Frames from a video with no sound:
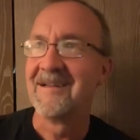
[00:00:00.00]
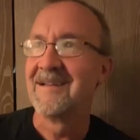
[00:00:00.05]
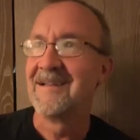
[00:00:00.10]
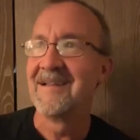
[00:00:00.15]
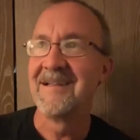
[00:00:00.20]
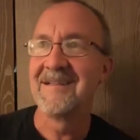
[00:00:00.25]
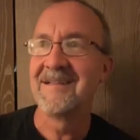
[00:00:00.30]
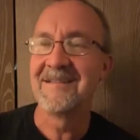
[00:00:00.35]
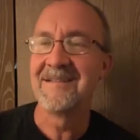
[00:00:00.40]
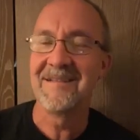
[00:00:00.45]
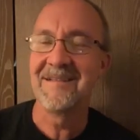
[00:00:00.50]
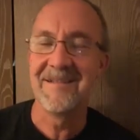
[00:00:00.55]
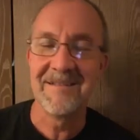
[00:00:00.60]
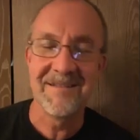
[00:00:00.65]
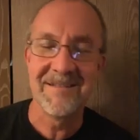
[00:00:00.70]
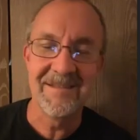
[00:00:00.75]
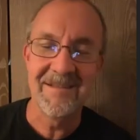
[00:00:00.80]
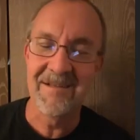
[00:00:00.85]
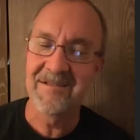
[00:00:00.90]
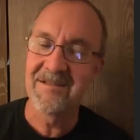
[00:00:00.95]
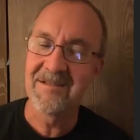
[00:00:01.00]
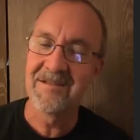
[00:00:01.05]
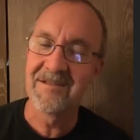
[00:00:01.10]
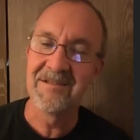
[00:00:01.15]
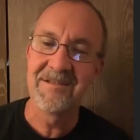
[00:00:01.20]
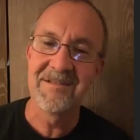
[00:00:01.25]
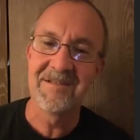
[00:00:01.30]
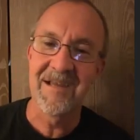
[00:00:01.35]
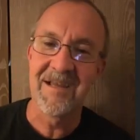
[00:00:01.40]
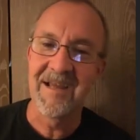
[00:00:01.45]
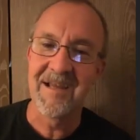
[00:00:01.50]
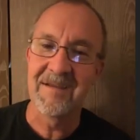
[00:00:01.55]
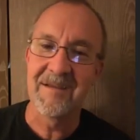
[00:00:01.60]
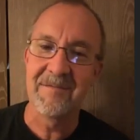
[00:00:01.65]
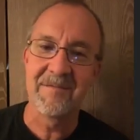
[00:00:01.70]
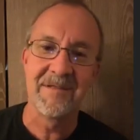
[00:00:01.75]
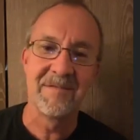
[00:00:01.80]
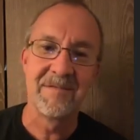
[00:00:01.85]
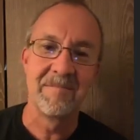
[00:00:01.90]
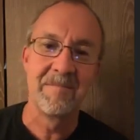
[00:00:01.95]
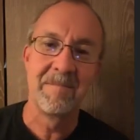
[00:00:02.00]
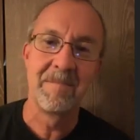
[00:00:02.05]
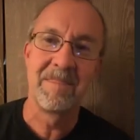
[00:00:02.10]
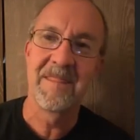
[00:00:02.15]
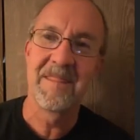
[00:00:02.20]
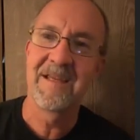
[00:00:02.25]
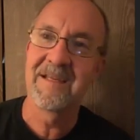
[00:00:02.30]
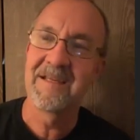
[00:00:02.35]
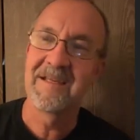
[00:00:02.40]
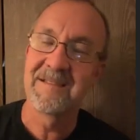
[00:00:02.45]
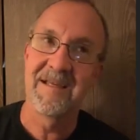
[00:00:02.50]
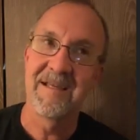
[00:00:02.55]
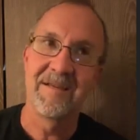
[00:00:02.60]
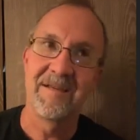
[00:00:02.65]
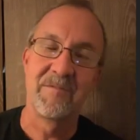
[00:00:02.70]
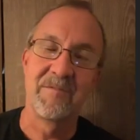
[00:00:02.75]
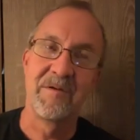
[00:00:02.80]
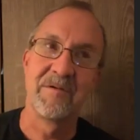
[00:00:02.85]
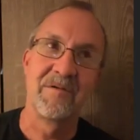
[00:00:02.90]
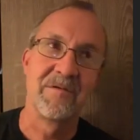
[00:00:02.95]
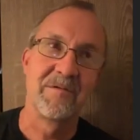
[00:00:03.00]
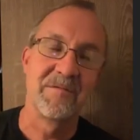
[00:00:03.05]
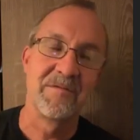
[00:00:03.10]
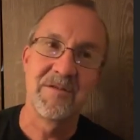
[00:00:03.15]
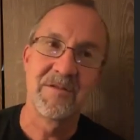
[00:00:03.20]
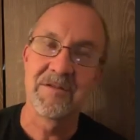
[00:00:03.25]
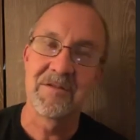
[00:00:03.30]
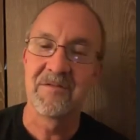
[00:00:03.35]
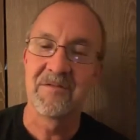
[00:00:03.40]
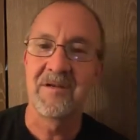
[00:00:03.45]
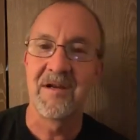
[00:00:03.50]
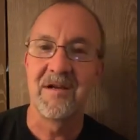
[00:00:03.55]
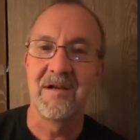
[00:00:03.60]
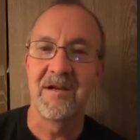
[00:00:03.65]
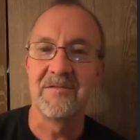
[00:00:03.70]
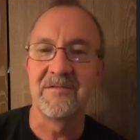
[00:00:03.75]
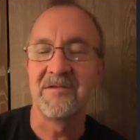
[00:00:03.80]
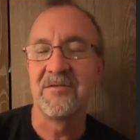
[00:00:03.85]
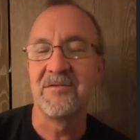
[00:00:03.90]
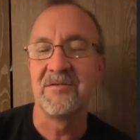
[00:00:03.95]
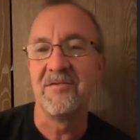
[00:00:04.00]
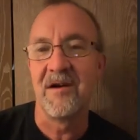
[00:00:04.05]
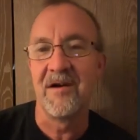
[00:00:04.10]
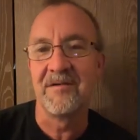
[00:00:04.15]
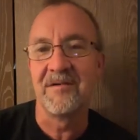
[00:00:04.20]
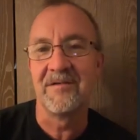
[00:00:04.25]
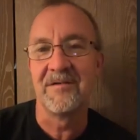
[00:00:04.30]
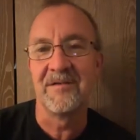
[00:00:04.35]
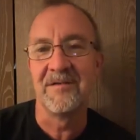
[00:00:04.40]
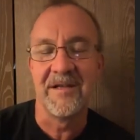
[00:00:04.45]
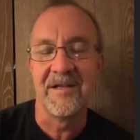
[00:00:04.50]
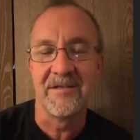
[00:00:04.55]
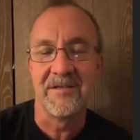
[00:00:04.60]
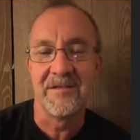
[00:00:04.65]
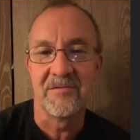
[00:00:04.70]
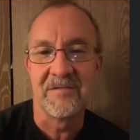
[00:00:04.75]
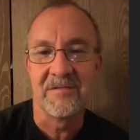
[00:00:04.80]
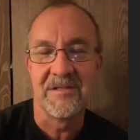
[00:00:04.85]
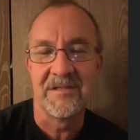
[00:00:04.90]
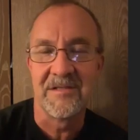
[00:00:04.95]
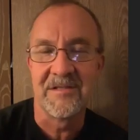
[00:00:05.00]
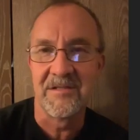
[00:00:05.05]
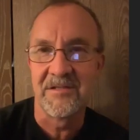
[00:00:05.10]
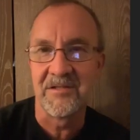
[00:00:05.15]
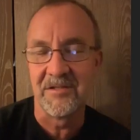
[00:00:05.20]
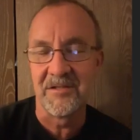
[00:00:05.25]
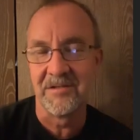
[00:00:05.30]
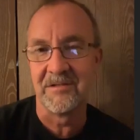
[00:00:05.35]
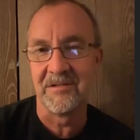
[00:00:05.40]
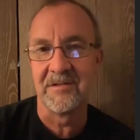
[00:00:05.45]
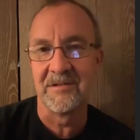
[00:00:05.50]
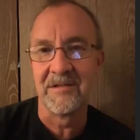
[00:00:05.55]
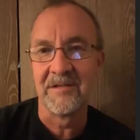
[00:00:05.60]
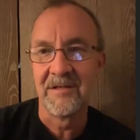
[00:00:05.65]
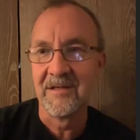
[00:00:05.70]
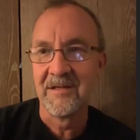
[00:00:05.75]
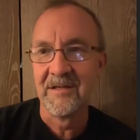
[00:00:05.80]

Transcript: It's such a good time. And like I said, we were just around 200 in entries this year.